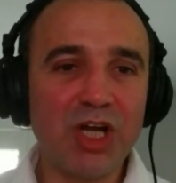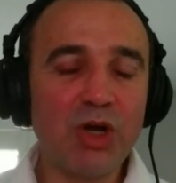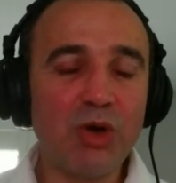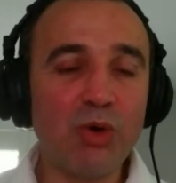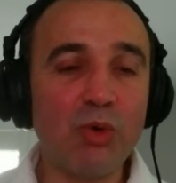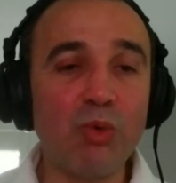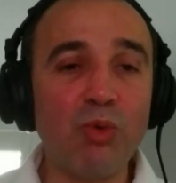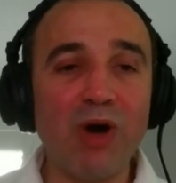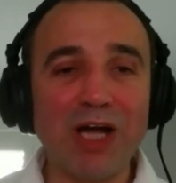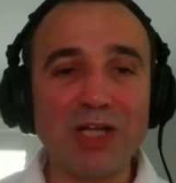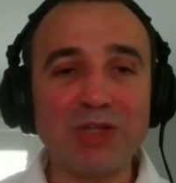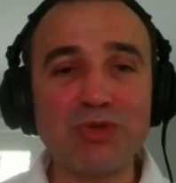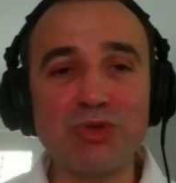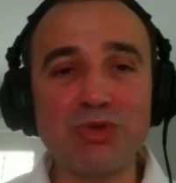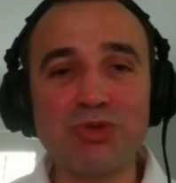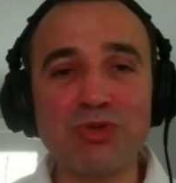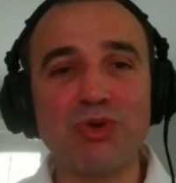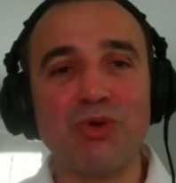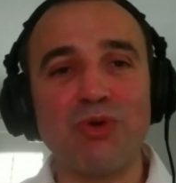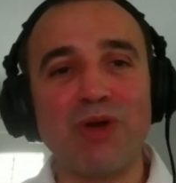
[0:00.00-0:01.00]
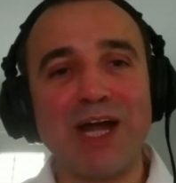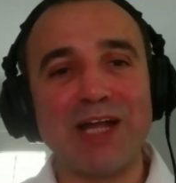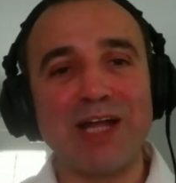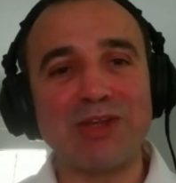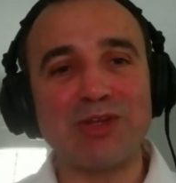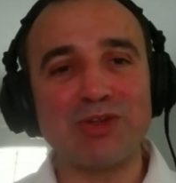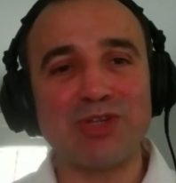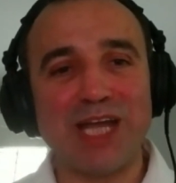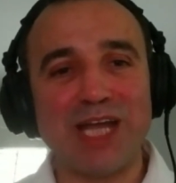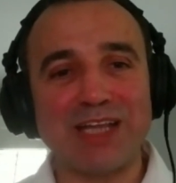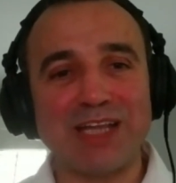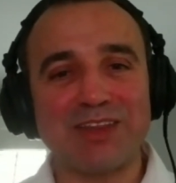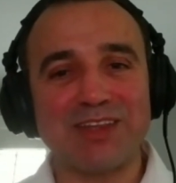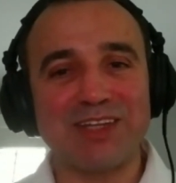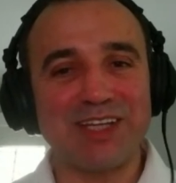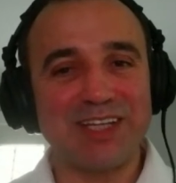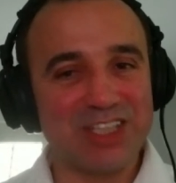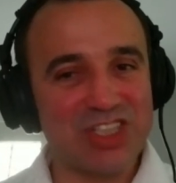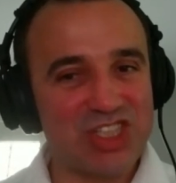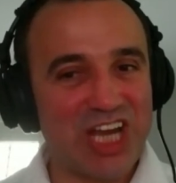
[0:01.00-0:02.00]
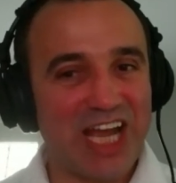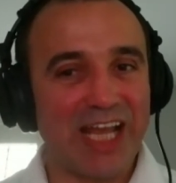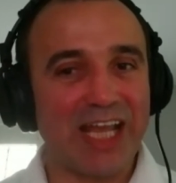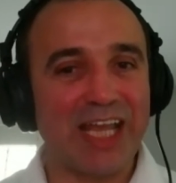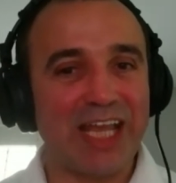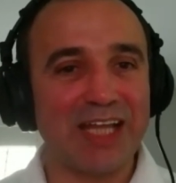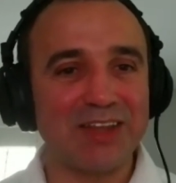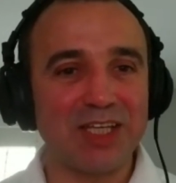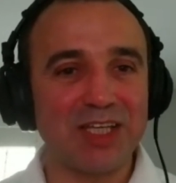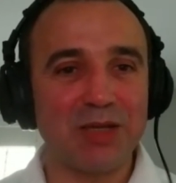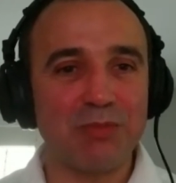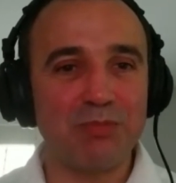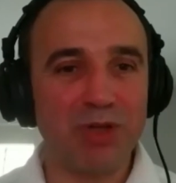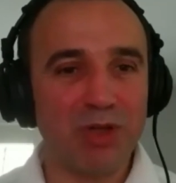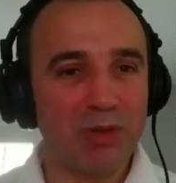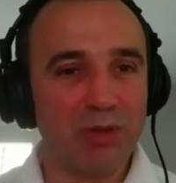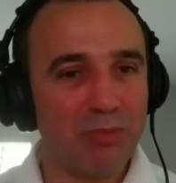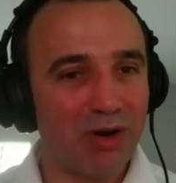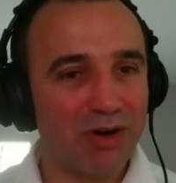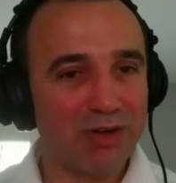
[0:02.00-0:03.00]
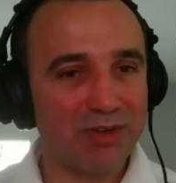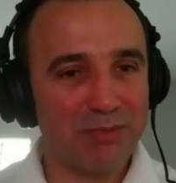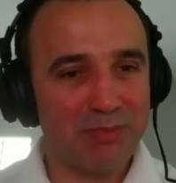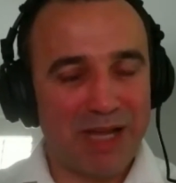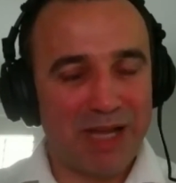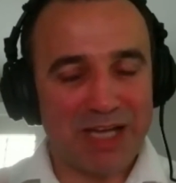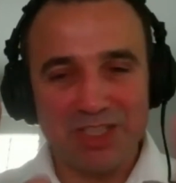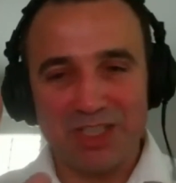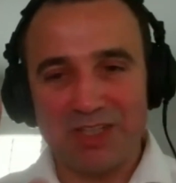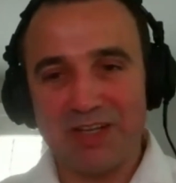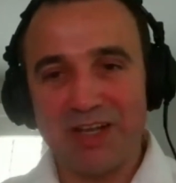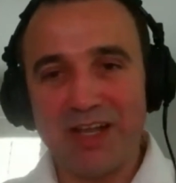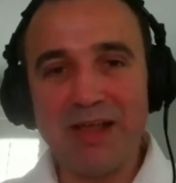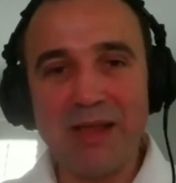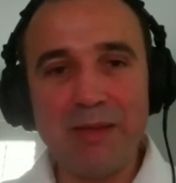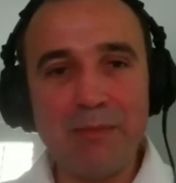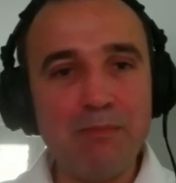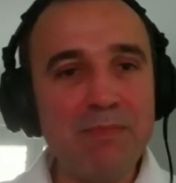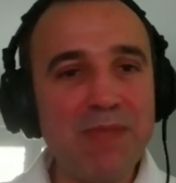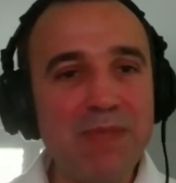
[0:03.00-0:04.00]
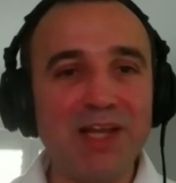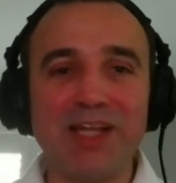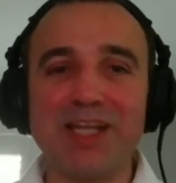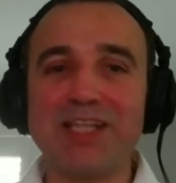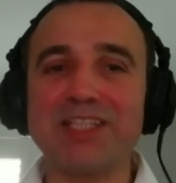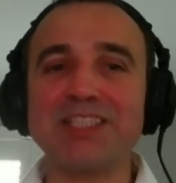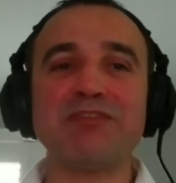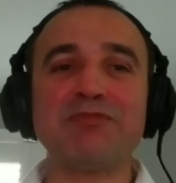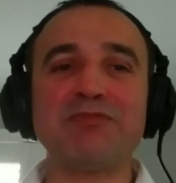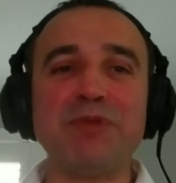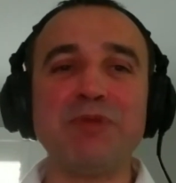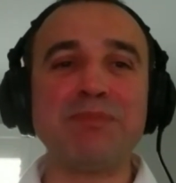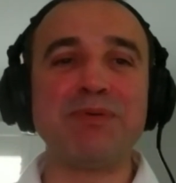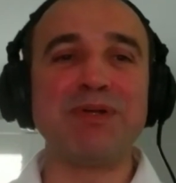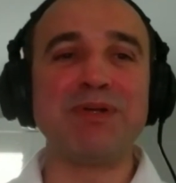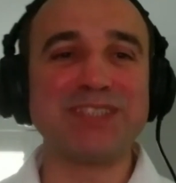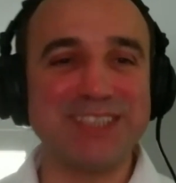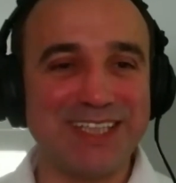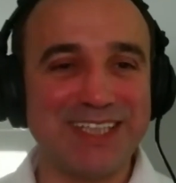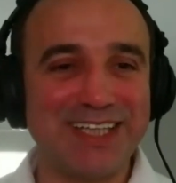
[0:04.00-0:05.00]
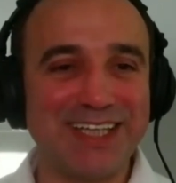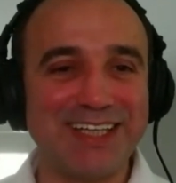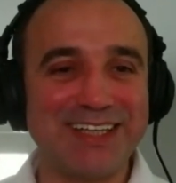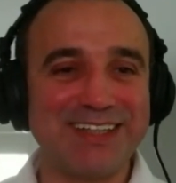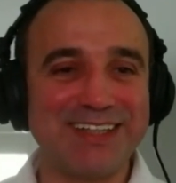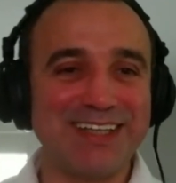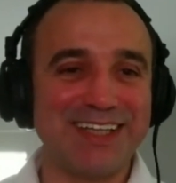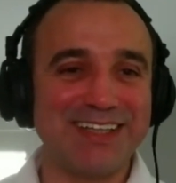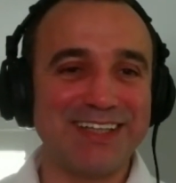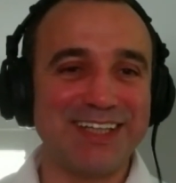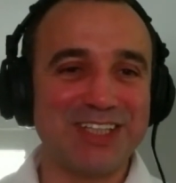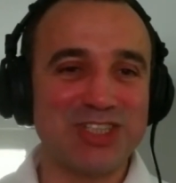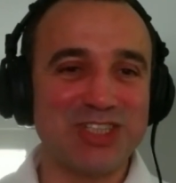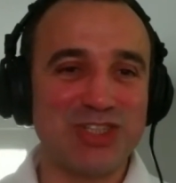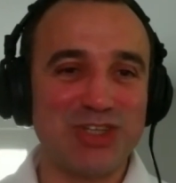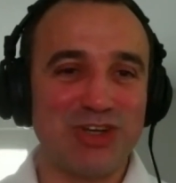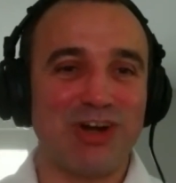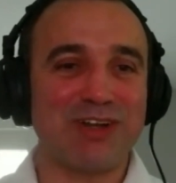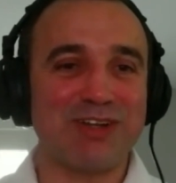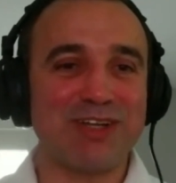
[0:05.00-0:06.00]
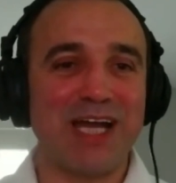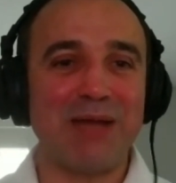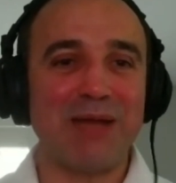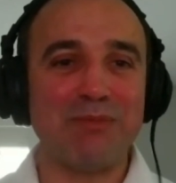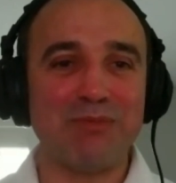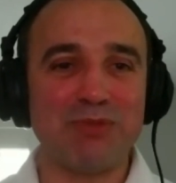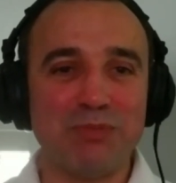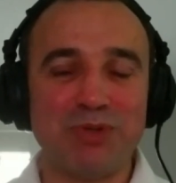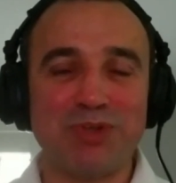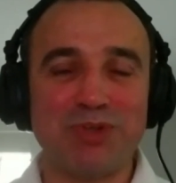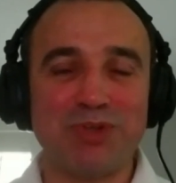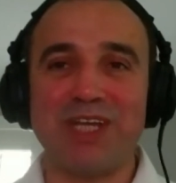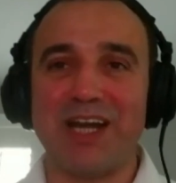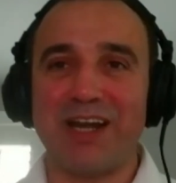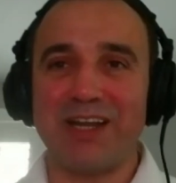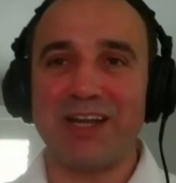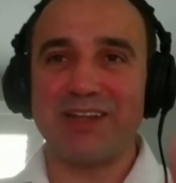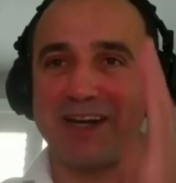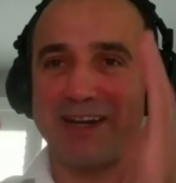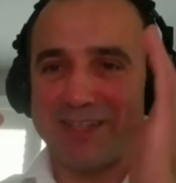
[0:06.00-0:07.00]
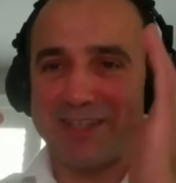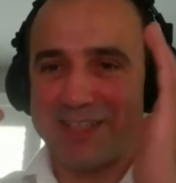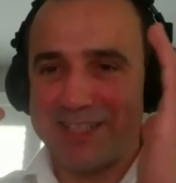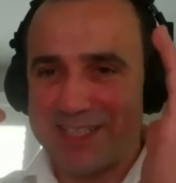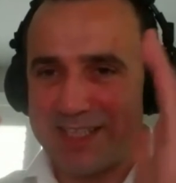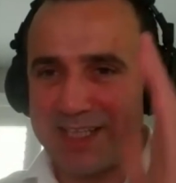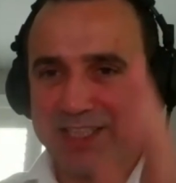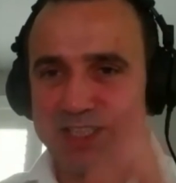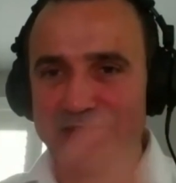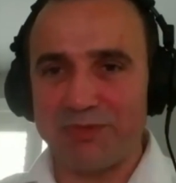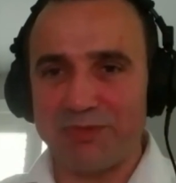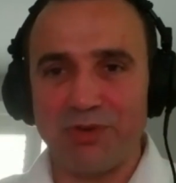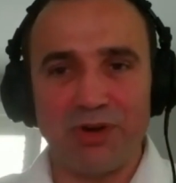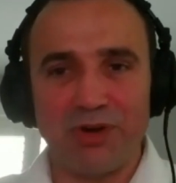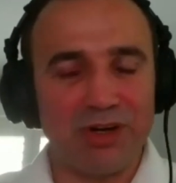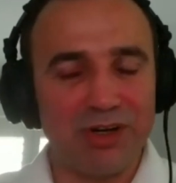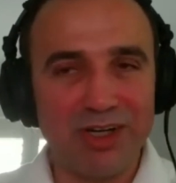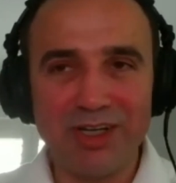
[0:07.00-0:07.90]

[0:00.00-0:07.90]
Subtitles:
What would you write on that gigantic billboard? Imagine millions of people seeing it, and it's your time to put there in there and stays for